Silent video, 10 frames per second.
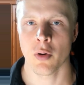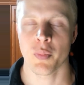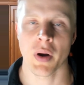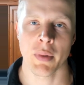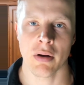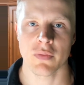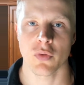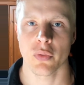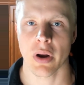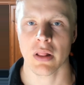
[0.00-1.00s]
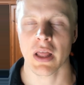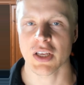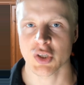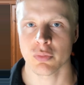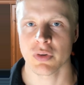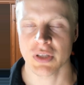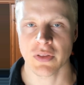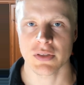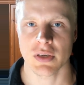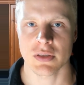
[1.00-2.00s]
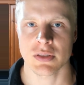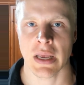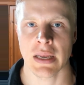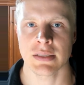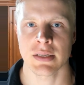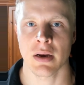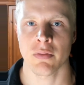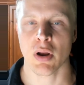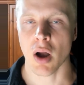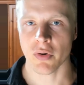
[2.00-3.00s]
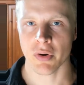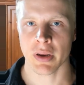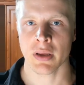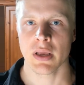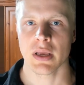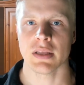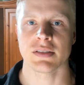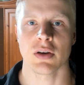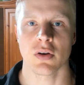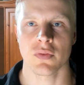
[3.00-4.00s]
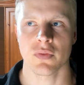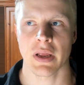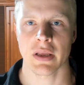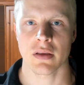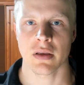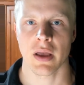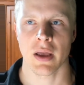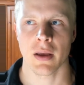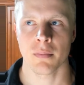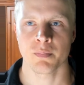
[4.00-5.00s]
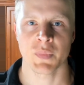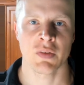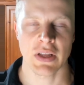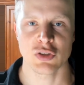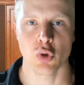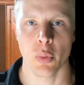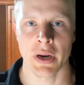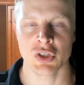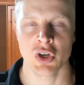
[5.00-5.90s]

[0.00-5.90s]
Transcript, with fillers: or primarily for uh, glycogen resynthesis and uh, recovery instead of like um, fat storage